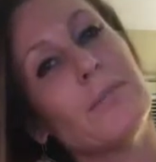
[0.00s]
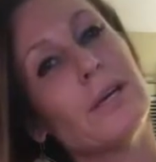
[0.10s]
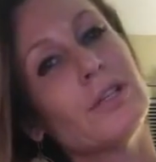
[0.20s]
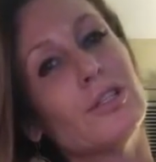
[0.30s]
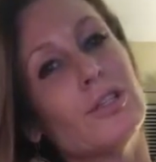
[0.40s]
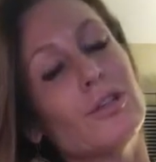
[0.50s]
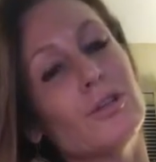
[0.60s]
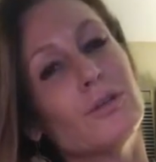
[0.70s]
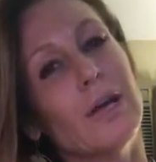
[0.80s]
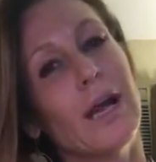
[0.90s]
big to
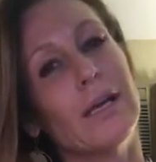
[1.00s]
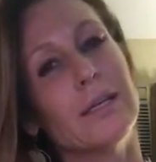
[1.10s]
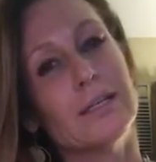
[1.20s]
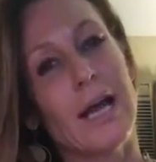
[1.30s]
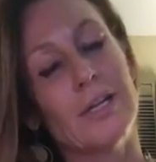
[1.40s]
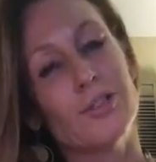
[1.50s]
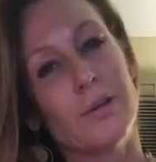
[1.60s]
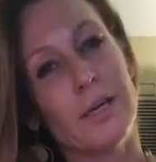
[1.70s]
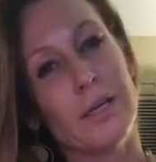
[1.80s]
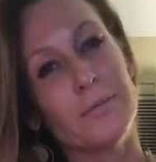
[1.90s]
you and
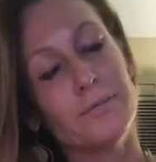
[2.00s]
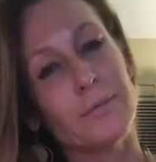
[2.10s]
exaggerated.